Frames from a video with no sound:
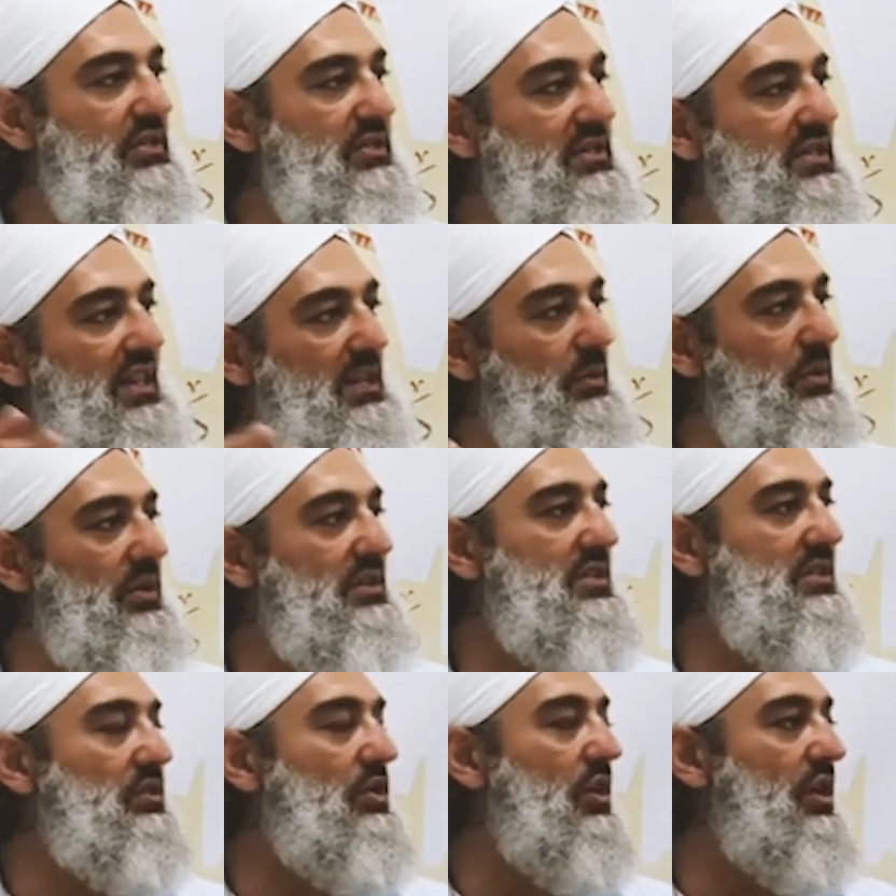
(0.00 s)
in other
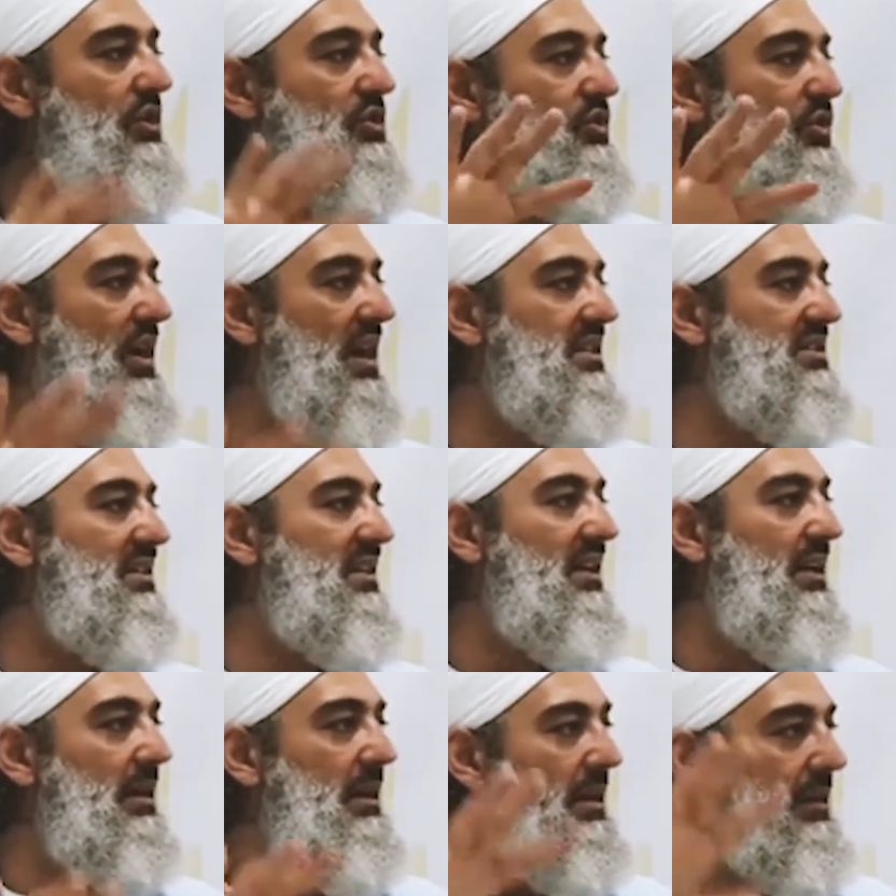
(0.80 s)
words, it's not a trust
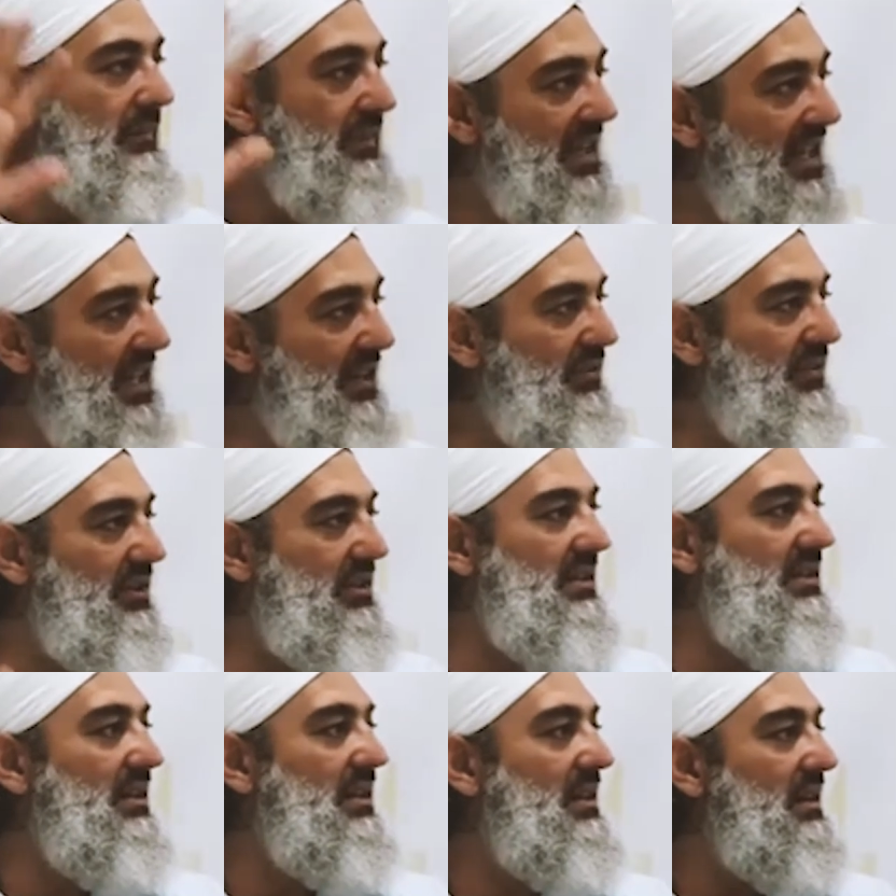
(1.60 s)

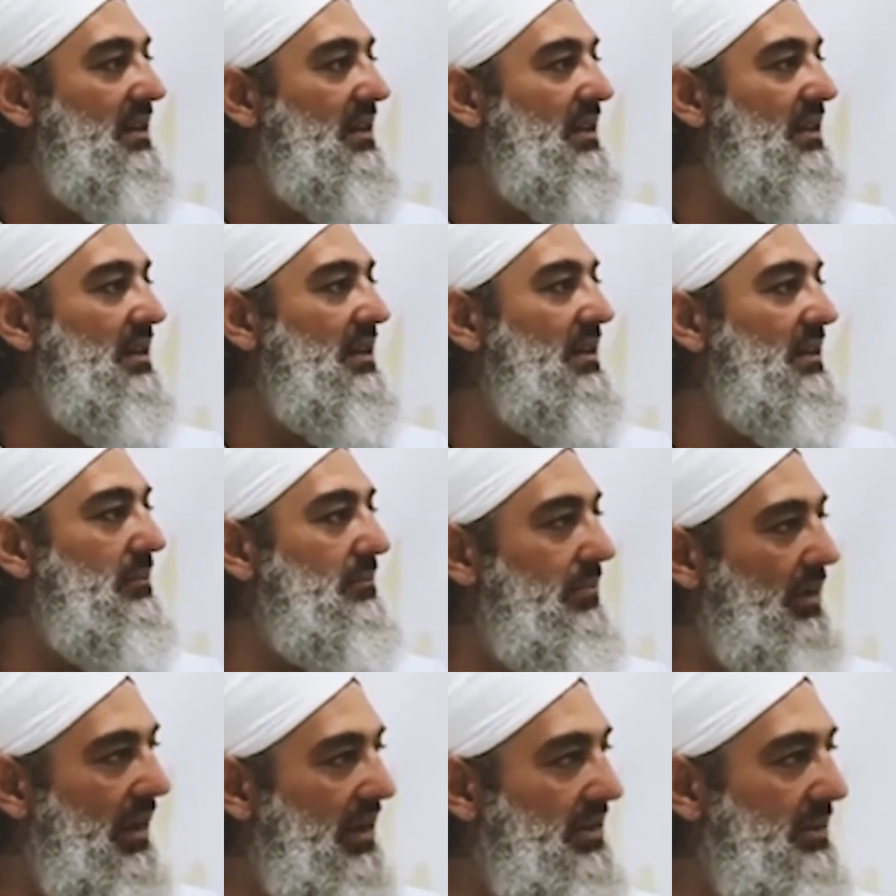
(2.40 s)
given
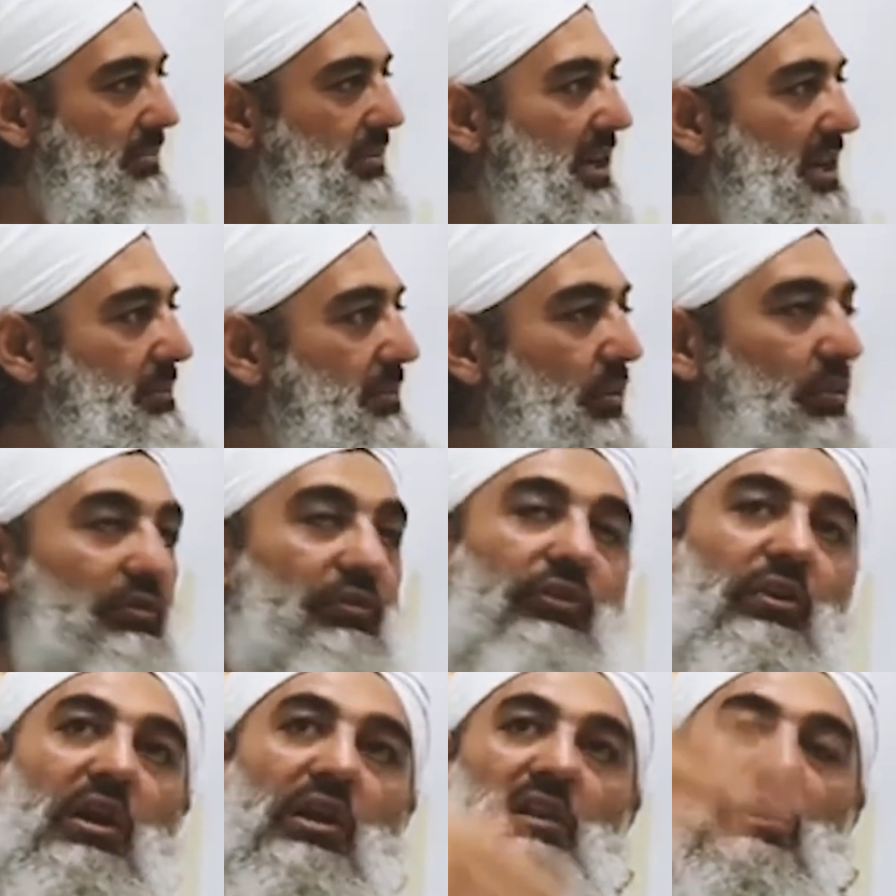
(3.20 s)
by the people
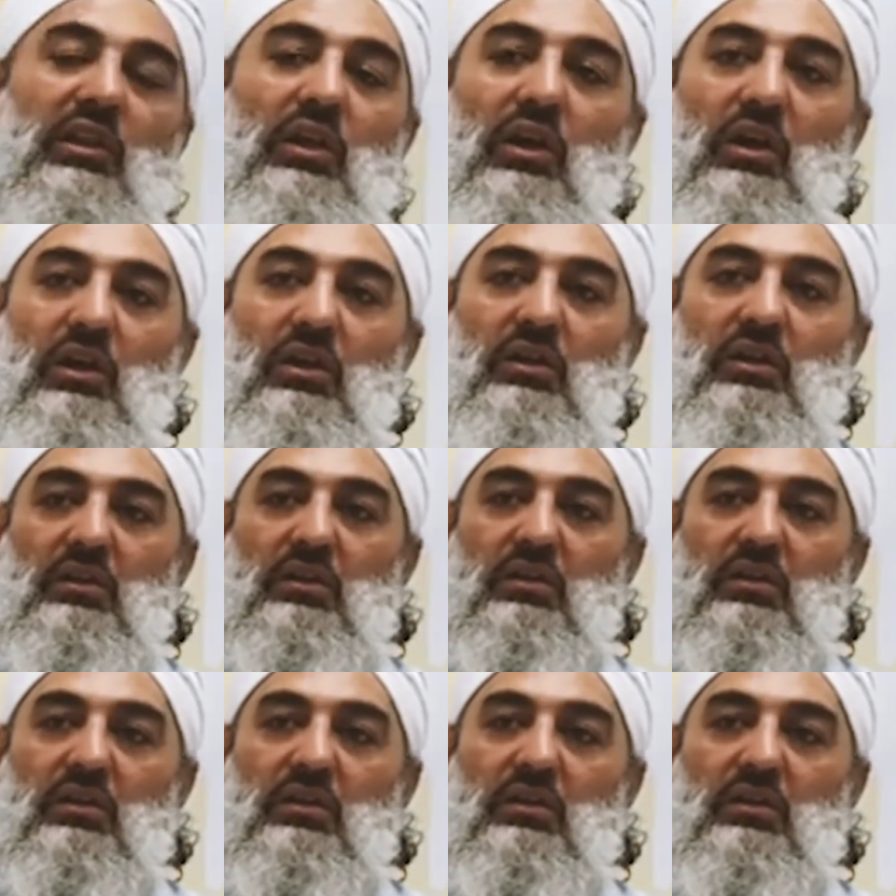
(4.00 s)
for Allah.